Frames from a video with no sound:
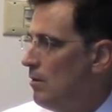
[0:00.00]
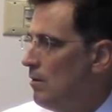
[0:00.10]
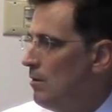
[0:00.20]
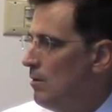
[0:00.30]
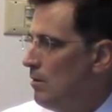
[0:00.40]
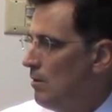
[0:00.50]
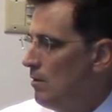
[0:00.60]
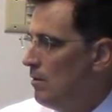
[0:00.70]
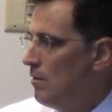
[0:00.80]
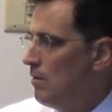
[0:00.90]

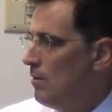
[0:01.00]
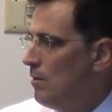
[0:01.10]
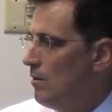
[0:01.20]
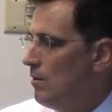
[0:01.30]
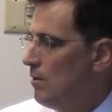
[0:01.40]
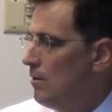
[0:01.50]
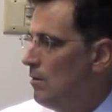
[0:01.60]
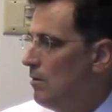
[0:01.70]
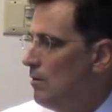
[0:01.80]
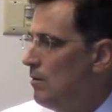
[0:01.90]

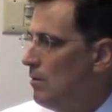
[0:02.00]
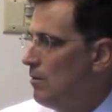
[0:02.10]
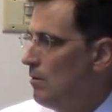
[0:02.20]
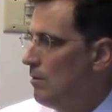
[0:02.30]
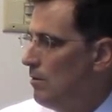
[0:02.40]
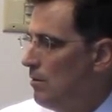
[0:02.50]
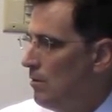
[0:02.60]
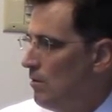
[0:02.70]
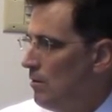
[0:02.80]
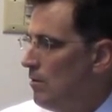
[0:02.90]

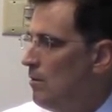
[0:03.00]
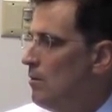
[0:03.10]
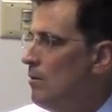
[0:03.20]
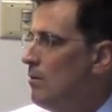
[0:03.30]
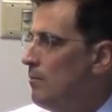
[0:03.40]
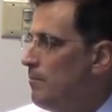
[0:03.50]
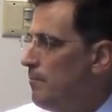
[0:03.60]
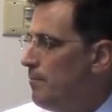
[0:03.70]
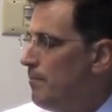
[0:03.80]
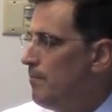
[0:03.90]

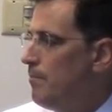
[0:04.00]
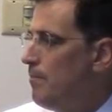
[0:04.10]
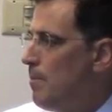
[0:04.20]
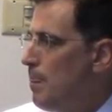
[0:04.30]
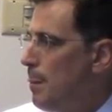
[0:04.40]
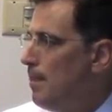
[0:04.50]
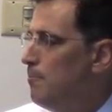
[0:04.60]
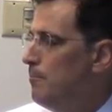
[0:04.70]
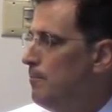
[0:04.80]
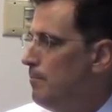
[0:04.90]

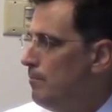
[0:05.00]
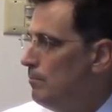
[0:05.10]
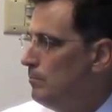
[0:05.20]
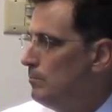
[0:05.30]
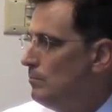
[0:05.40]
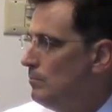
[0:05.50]
[no speech]